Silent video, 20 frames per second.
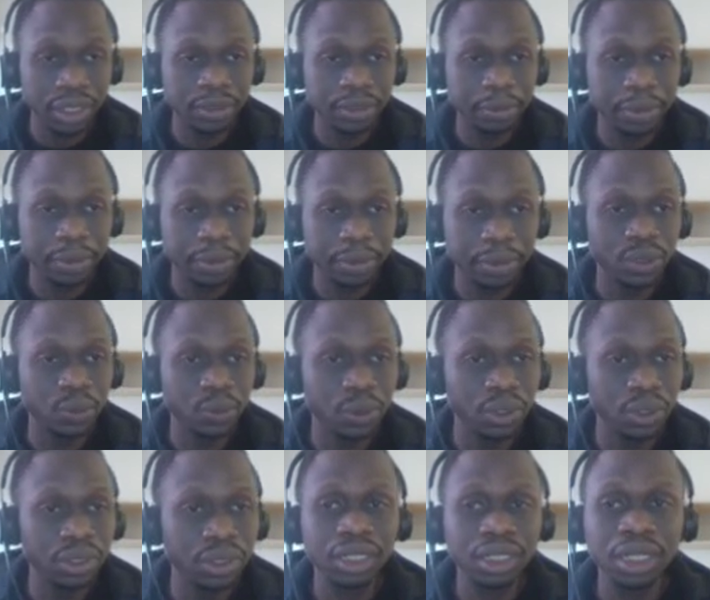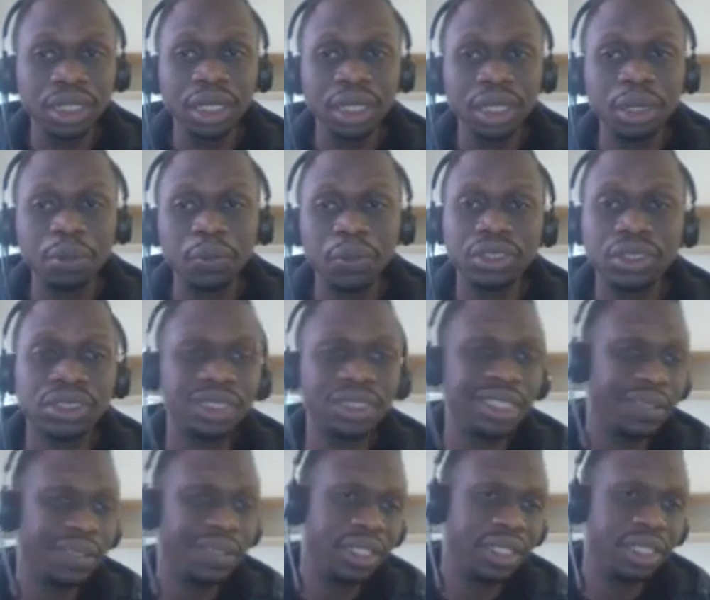password, but
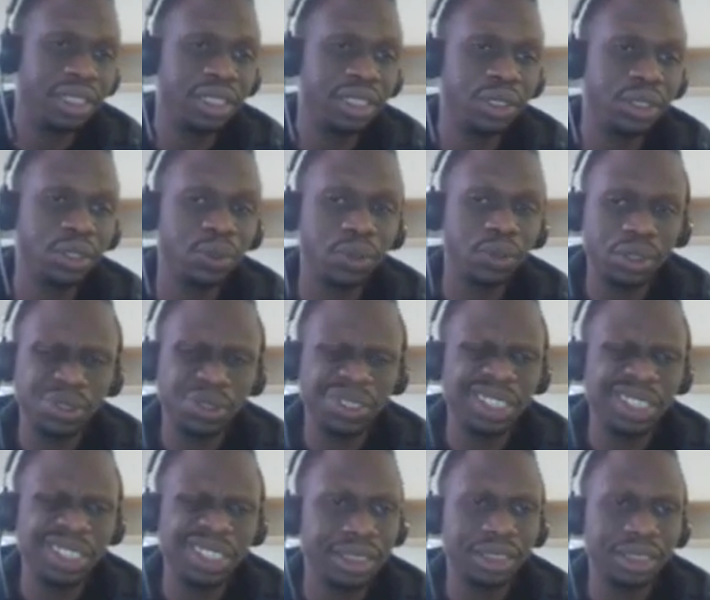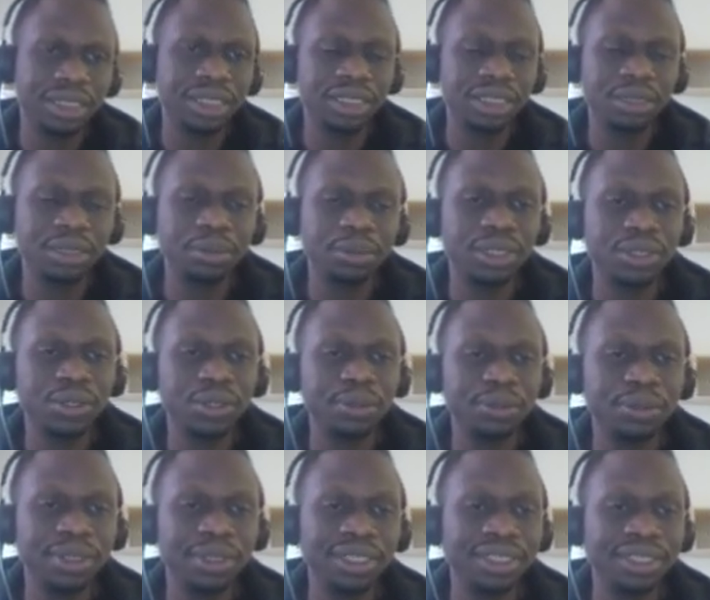definitely you will not use hexadecimal
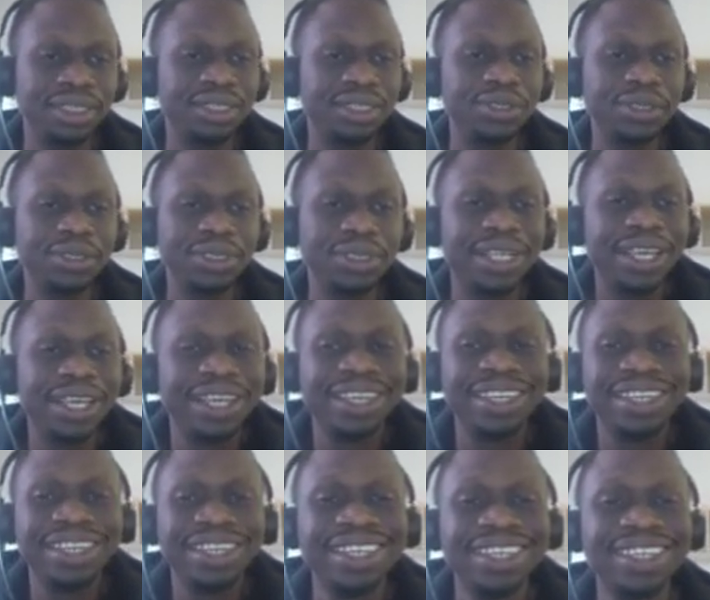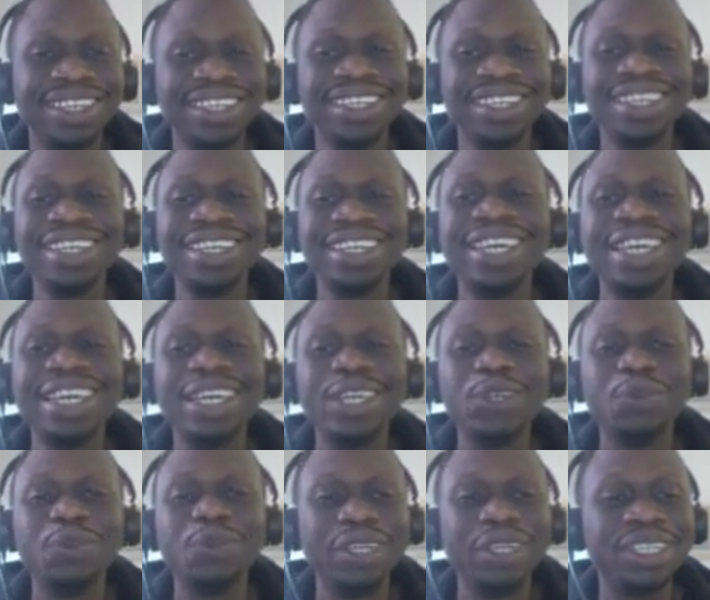number. It's just
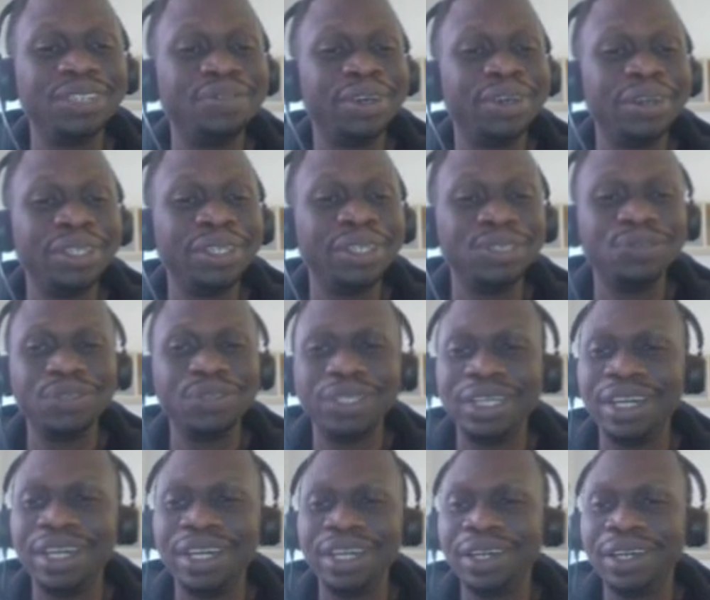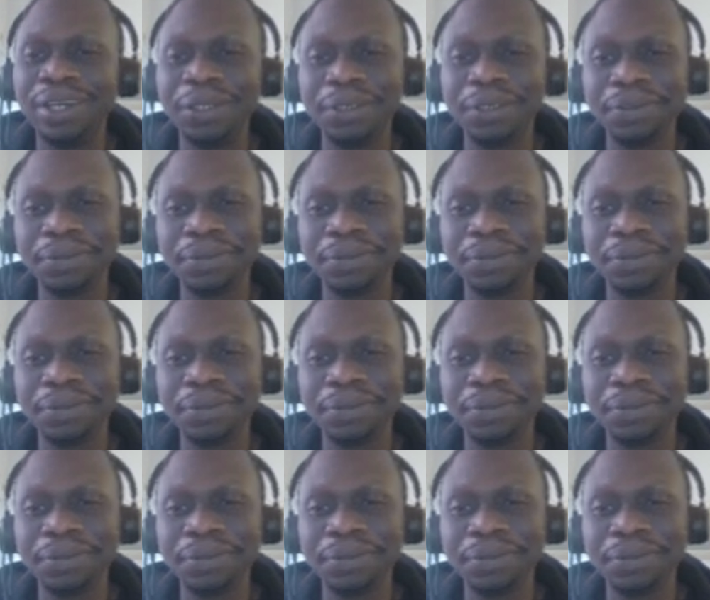you make it very easy for the hacker.